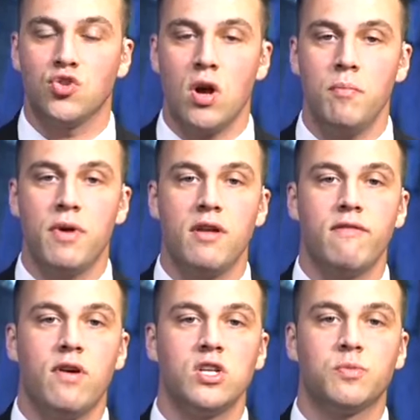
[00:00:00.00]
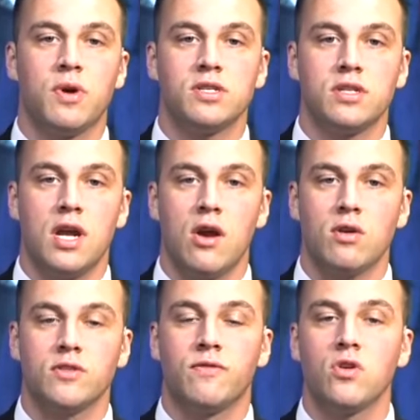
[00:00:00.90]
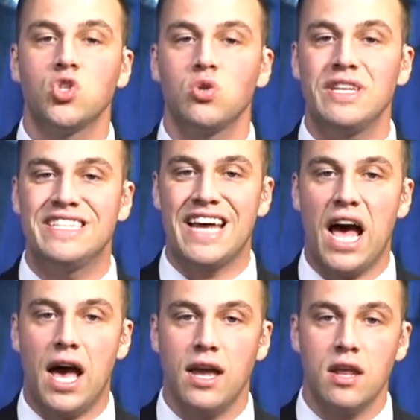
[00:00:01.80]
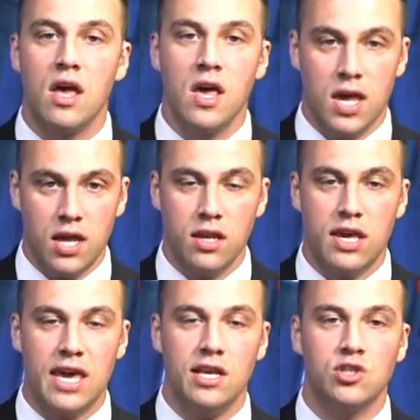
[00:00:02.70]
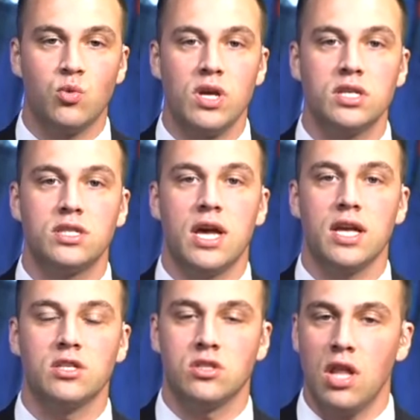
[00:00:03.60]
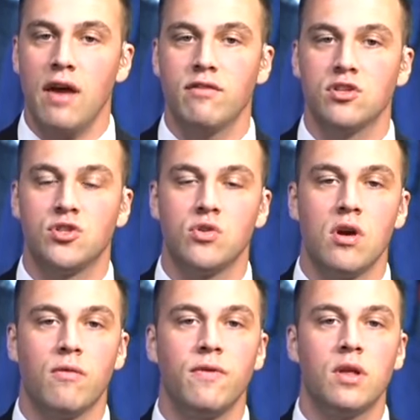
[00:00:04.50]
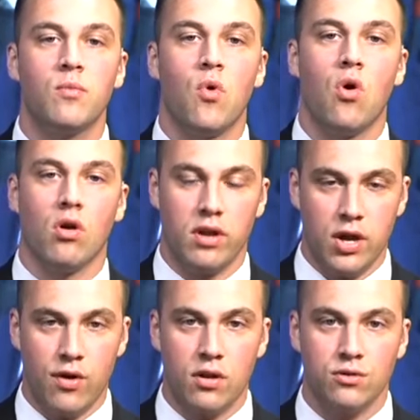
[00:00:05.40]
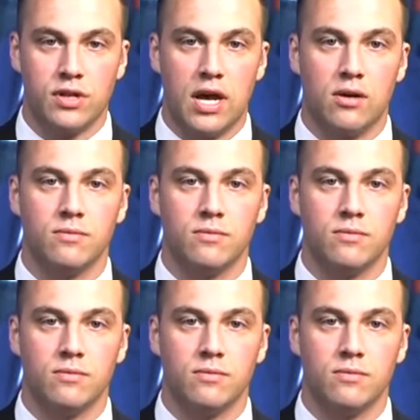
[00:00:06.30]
Trump and Vice President Harris virtually tied in key swing states. Live in the studio, Philip Ward, Erie News Now.